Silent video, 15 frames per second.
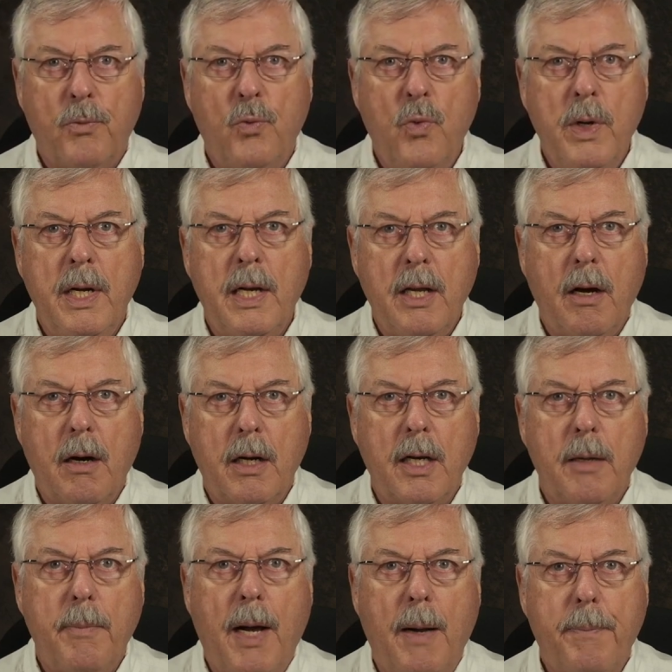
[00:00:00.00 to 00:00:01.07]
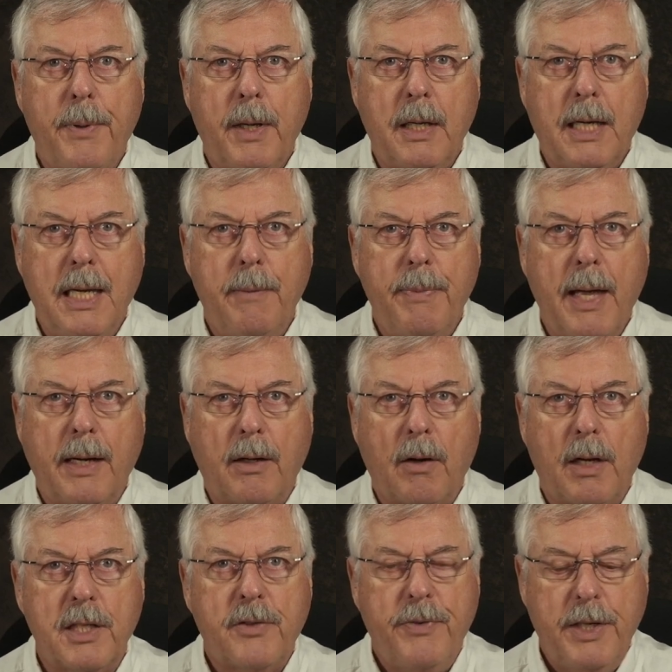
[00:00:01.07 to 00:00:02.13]
really harden them up and keep that
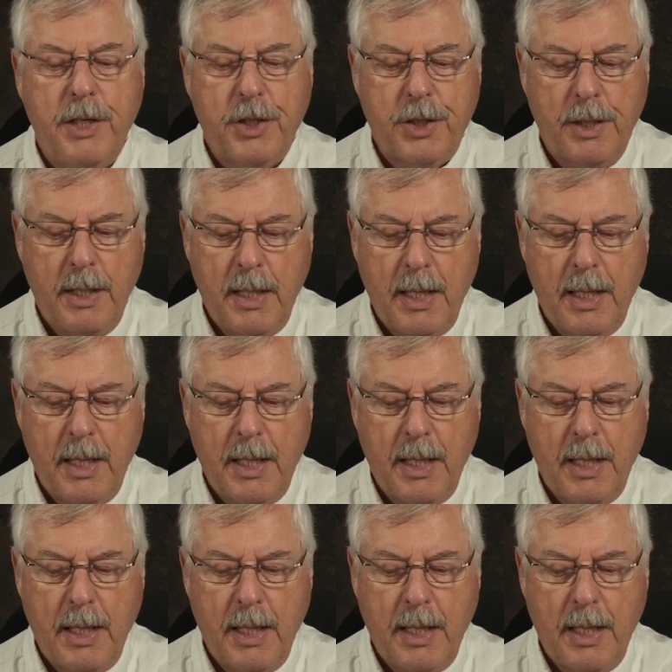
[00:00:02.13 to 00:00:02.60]
gloss finish.